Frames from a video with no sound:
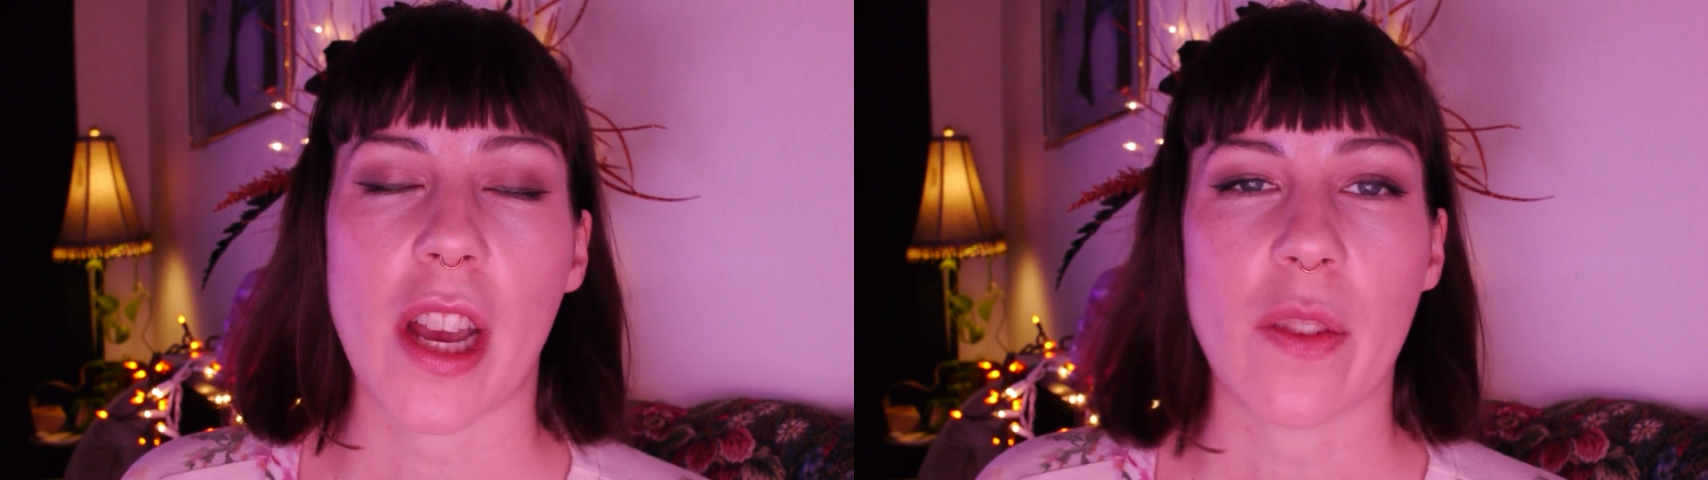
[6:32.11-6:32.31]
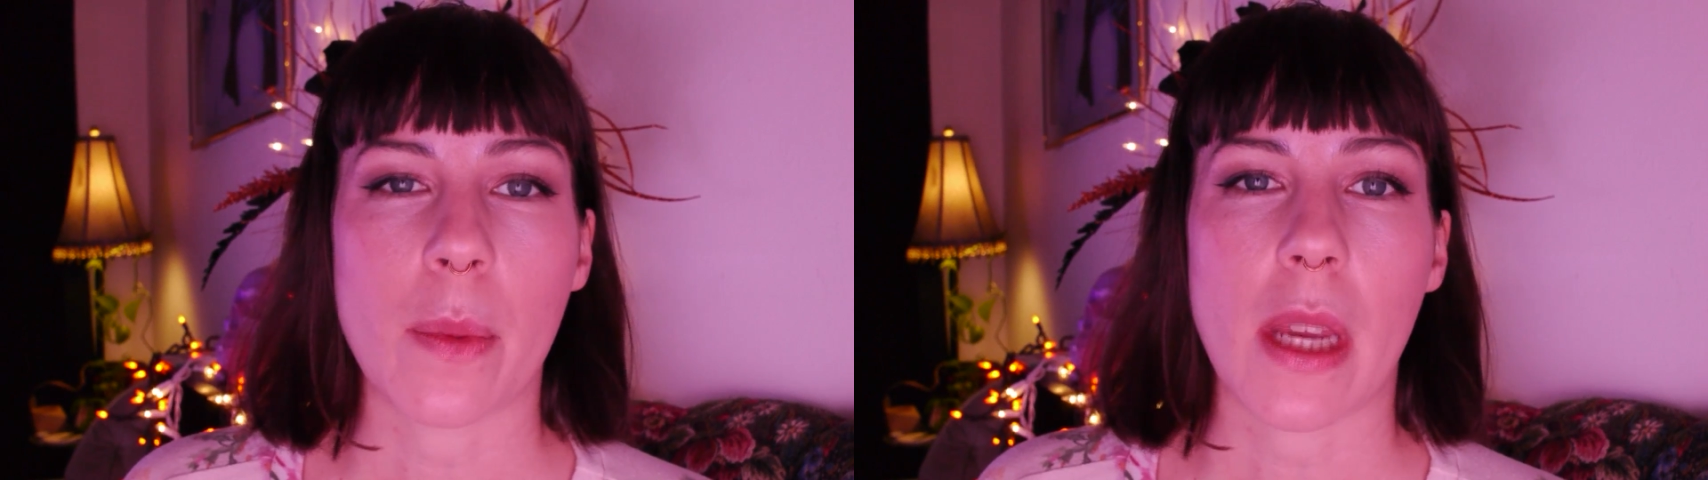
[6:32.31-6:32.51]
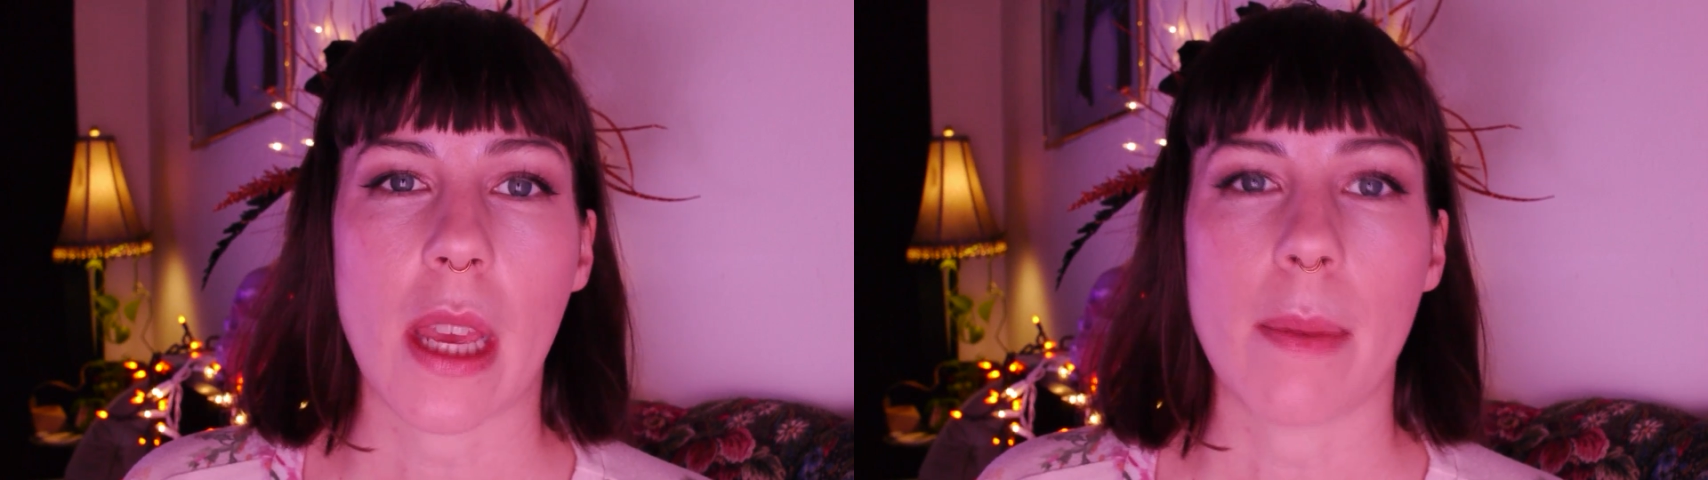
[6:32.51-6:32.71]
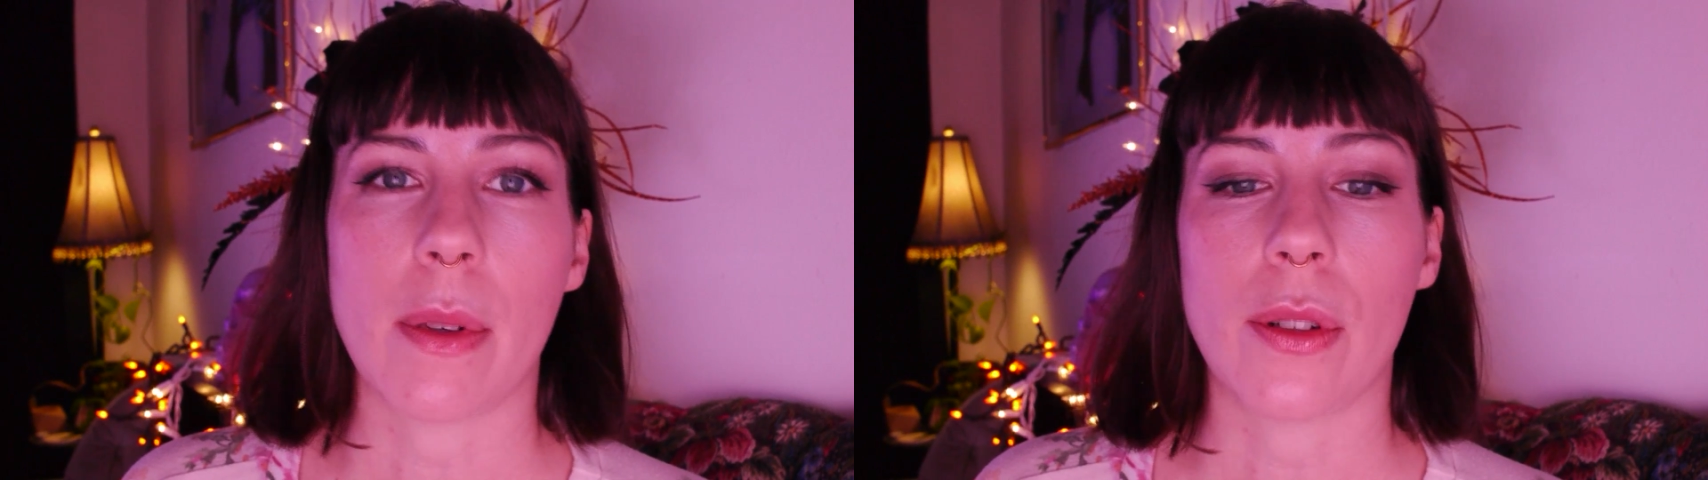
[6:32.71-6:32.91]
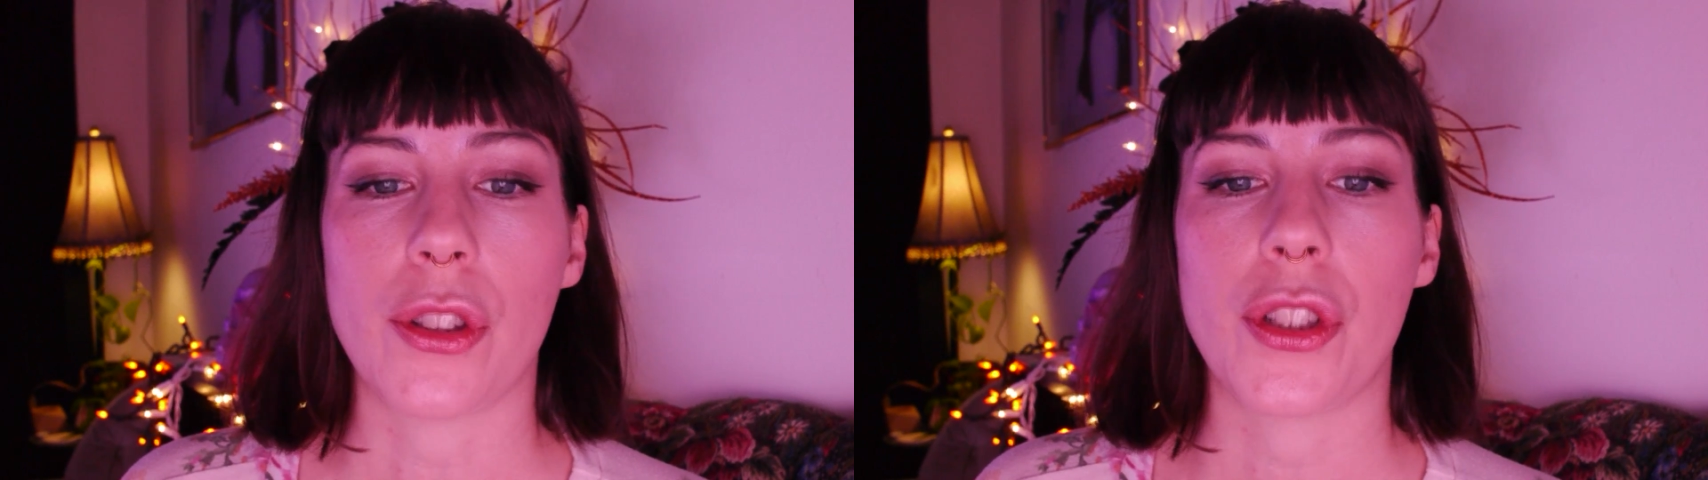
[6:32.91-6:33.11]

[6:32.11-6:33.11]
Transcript: I've been able